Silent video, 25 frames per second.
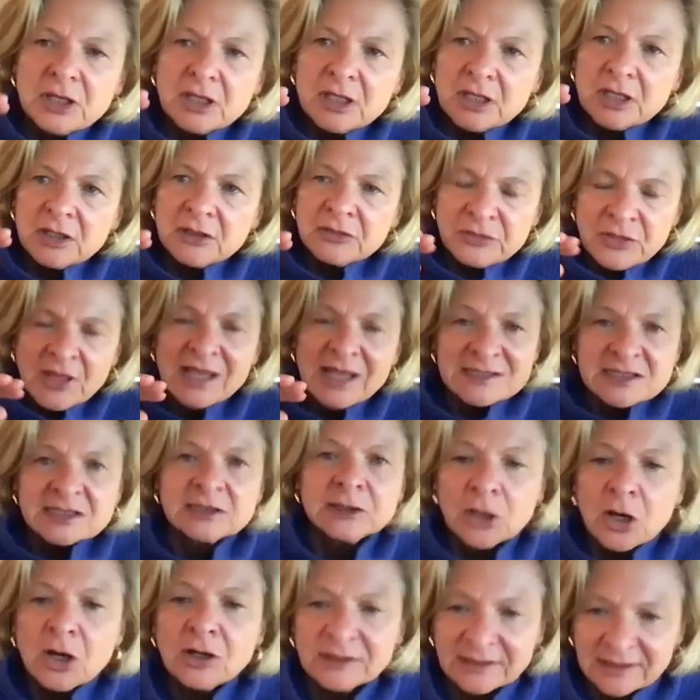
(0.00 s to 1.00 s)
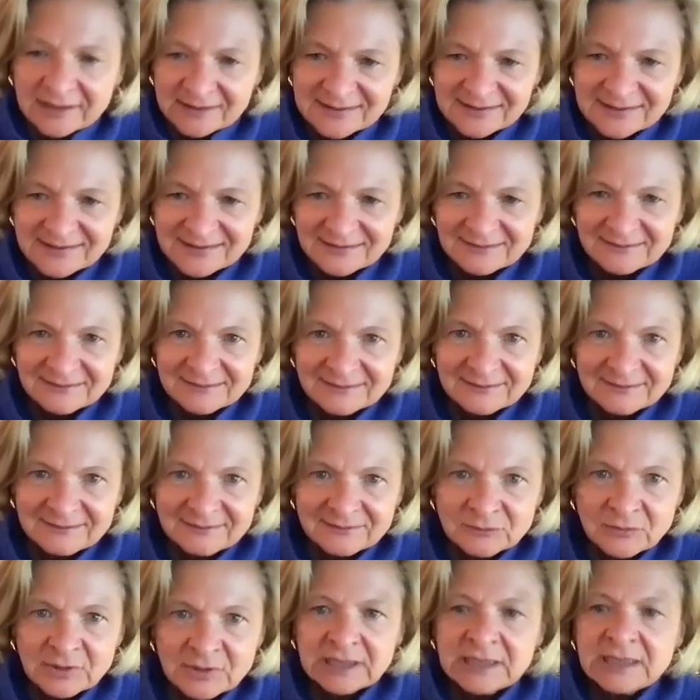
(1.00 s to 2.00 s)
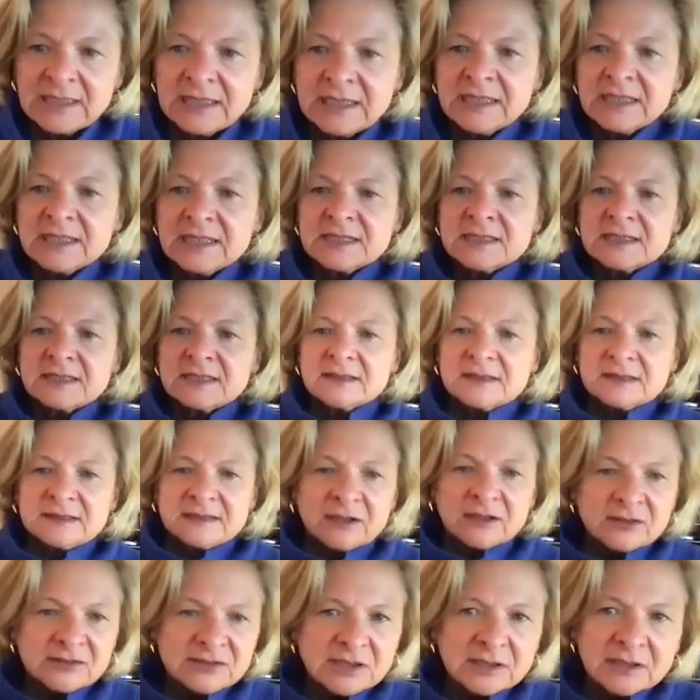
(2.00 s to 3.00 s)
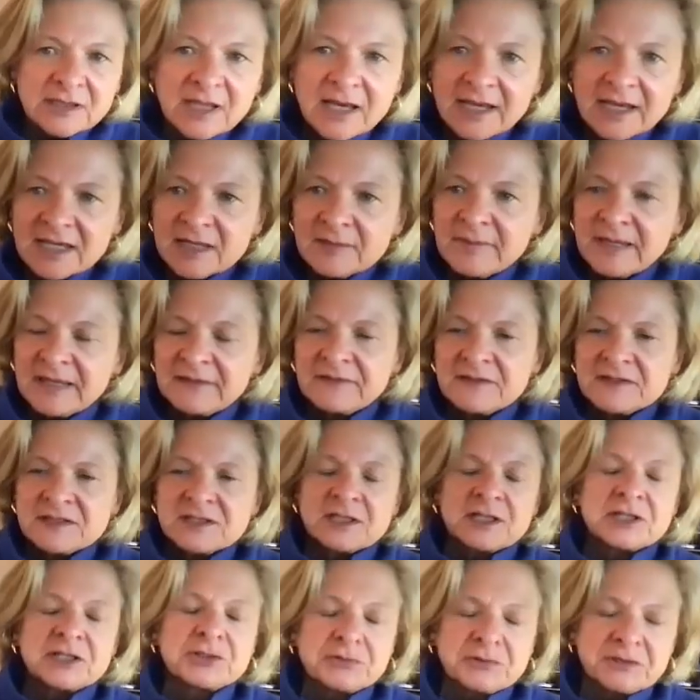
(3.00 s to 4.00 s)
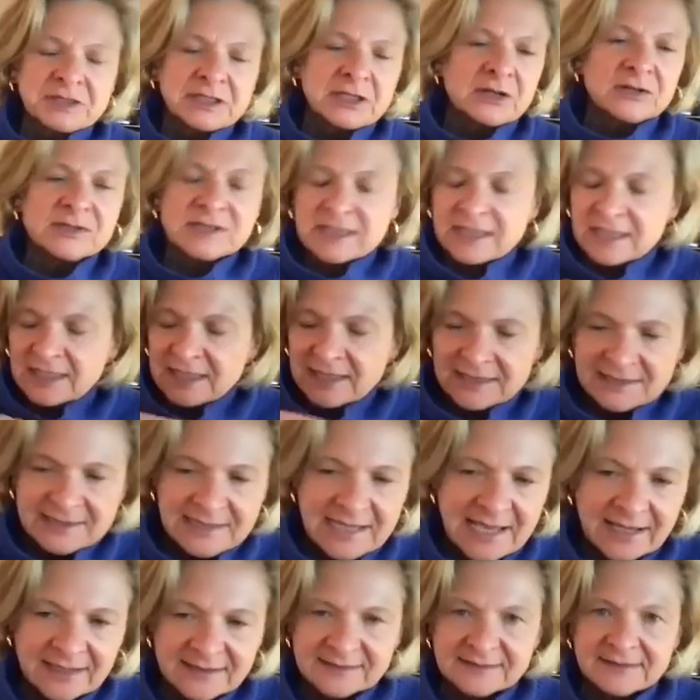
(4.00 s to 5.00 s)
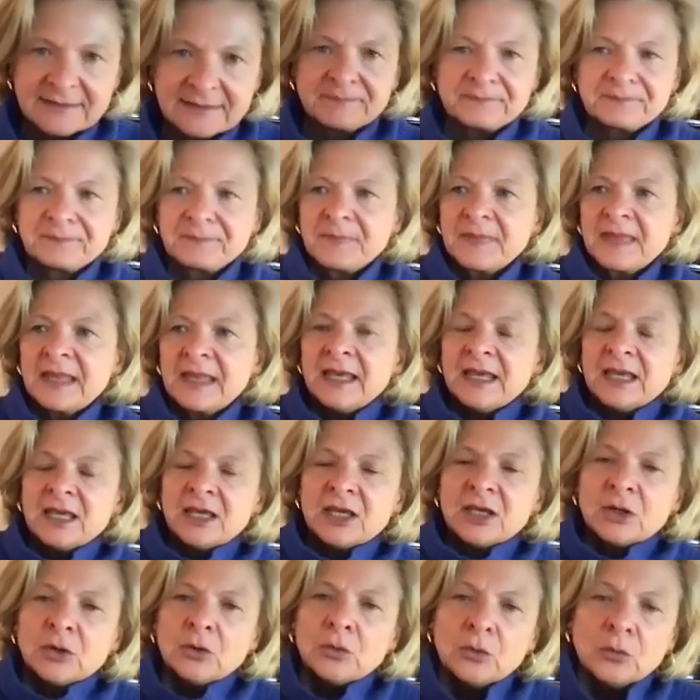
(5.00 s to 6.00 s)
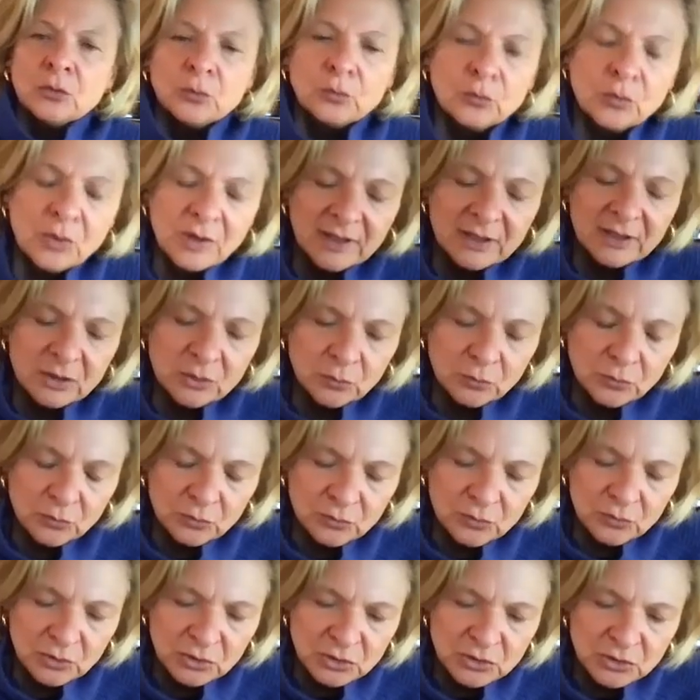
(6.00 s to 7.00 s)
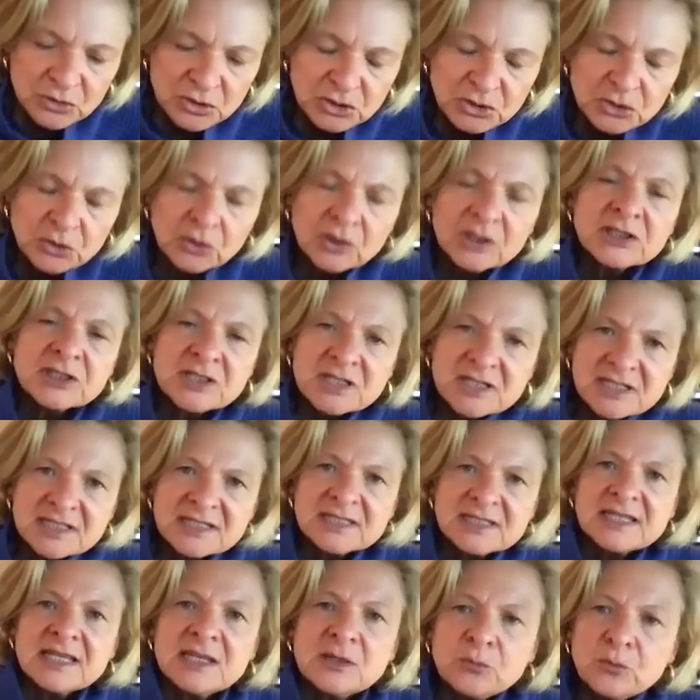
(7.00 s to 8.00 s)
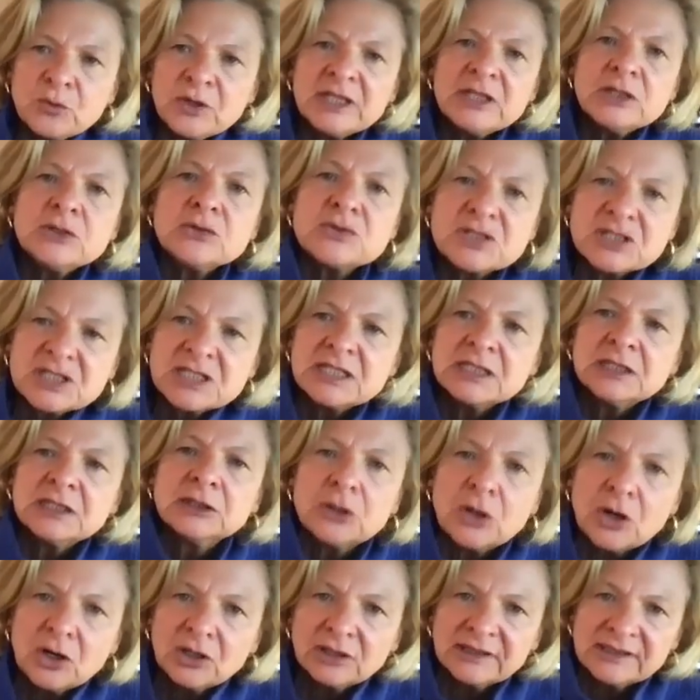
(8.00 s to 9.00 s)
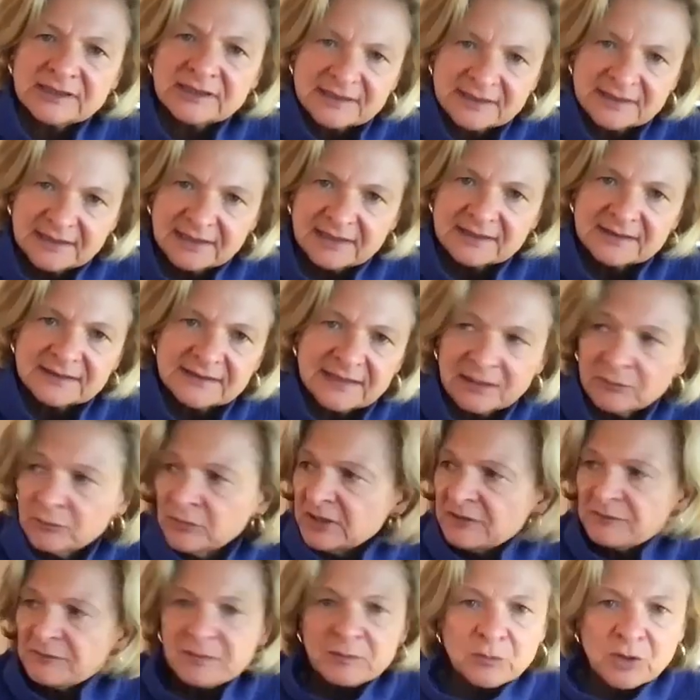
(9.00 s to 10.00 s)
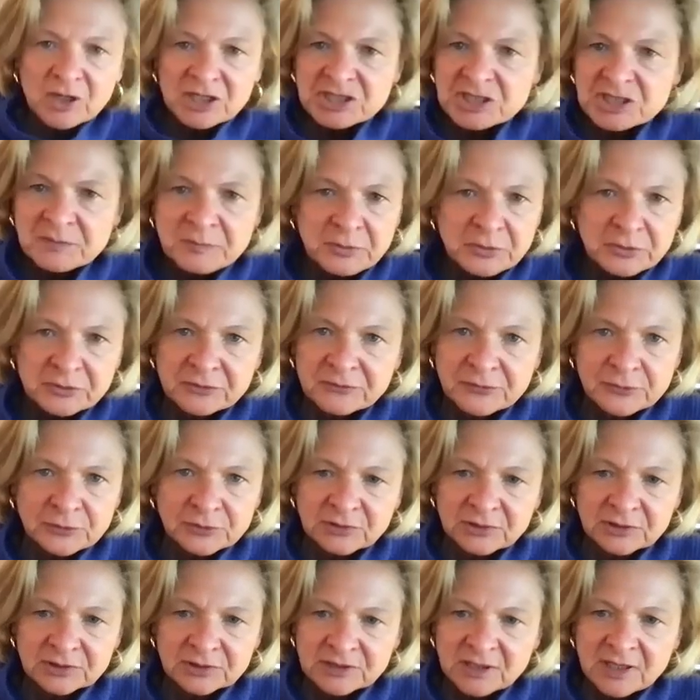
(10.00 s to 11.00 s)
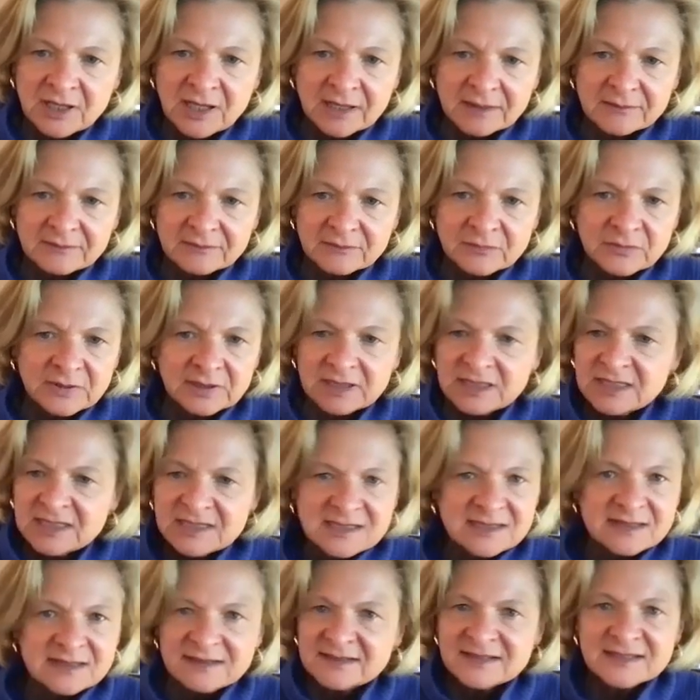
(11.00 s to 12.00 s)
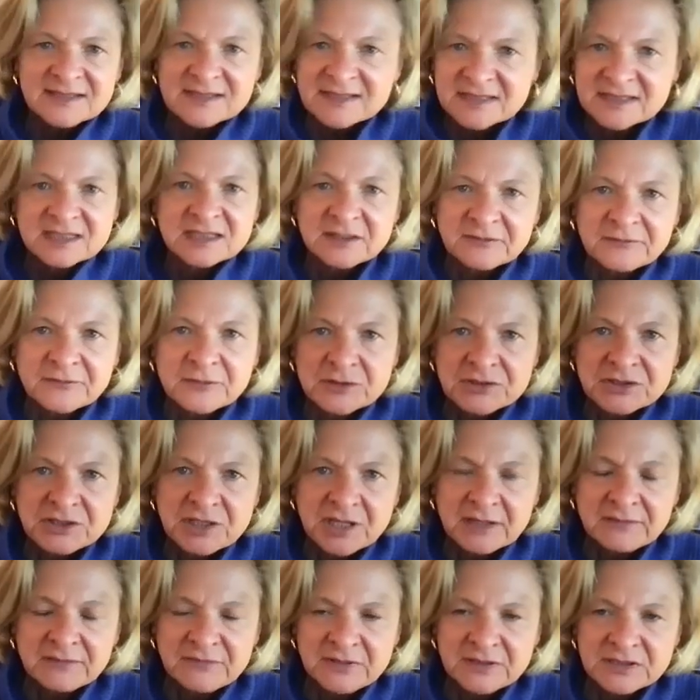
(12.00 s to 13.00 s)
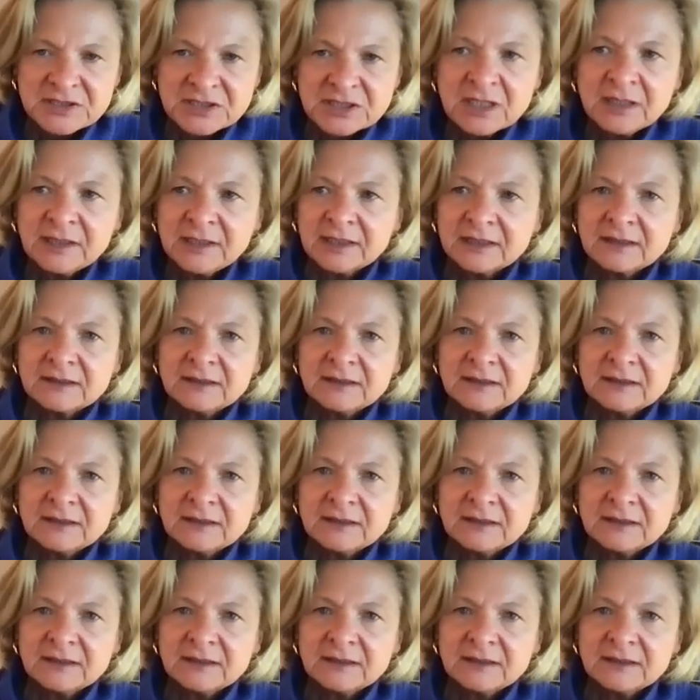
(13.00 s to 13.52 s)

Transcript: That's lawless, right? Tells a lie about this country, goes in and attacks them. What you start to see when you see lawlessness, and we've been watching Putin for a long time, right? This isn't the first time he's done it.